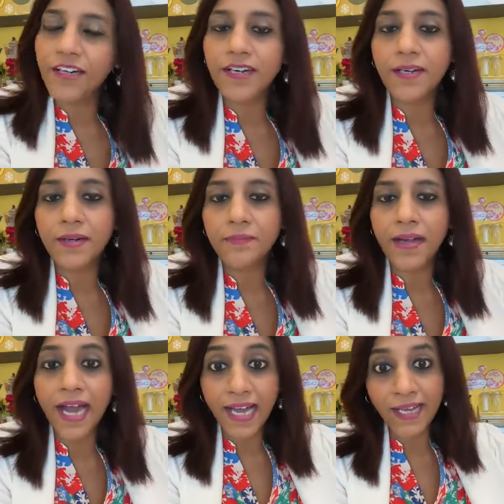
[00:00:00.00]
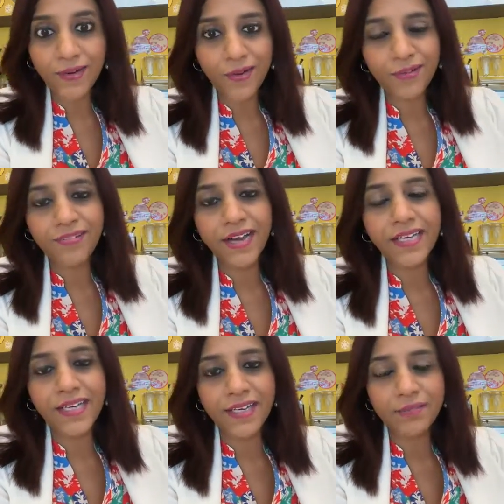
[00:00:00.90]
I had a lot of
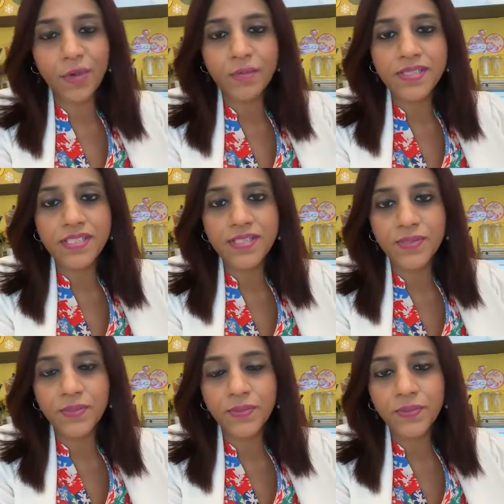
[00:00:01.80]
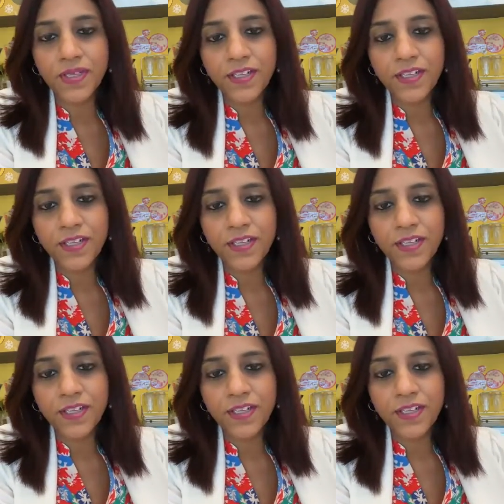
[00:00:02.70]
icon moments too.